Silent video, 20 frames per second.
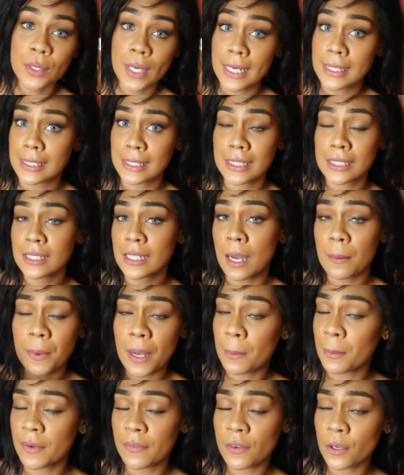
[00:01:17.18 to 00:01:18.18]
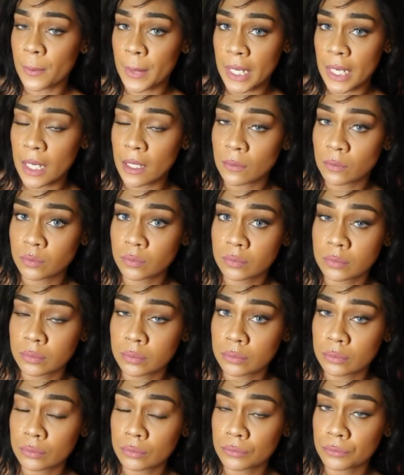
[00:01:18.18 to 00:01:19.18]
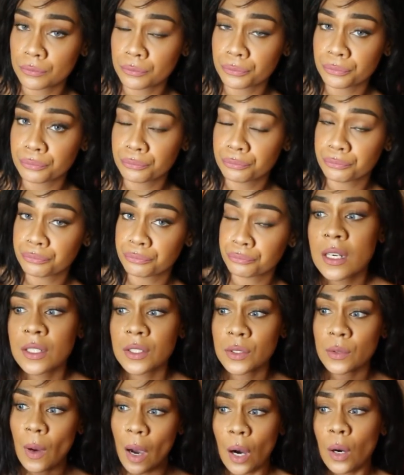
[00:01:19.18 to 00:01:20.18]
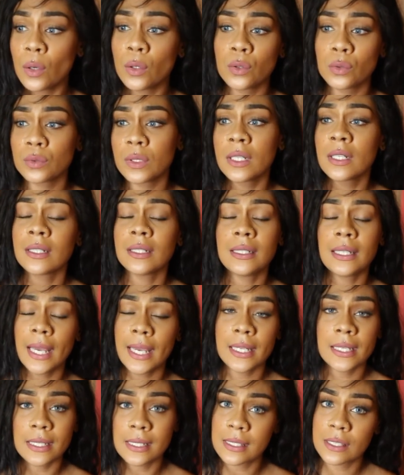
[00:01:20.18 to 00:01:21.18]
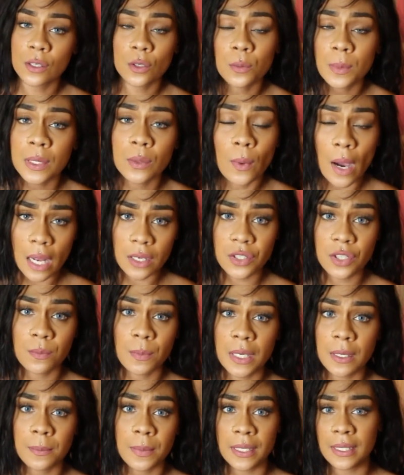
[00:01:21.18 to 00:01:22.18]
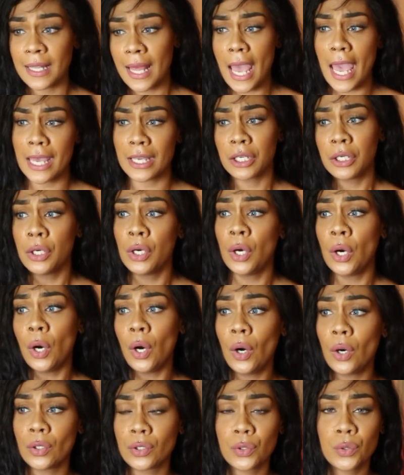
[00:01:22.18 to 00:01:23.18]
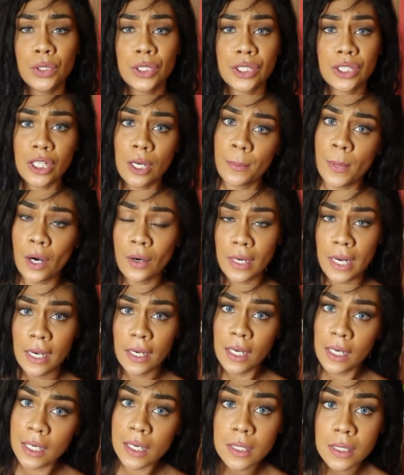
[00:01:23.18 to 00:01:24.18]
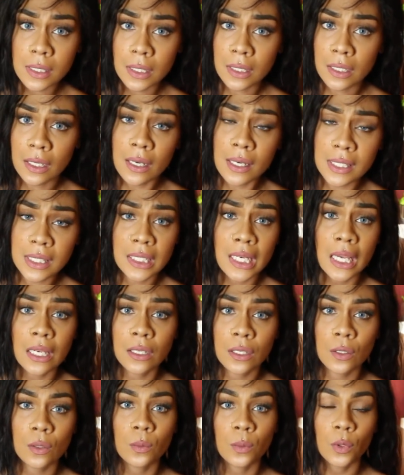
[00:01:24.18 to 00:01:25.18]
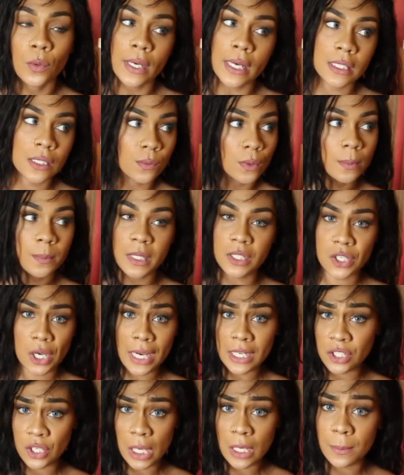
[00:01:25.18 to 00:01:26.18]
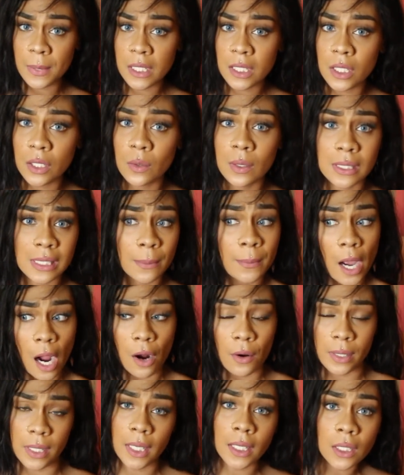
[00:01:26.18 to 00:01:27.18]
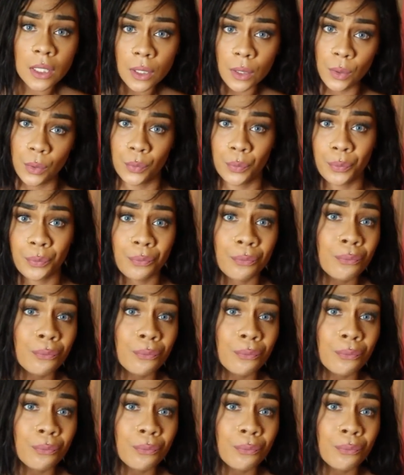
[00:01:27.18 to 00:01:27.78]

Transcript: you guys need to stop coming for me. You old ladies who be watching me be like, oh, you need to stop all that cussing. Cussing ain't cute. Well, guess what, bitch? I ain't trying to be cute because I'm already cute.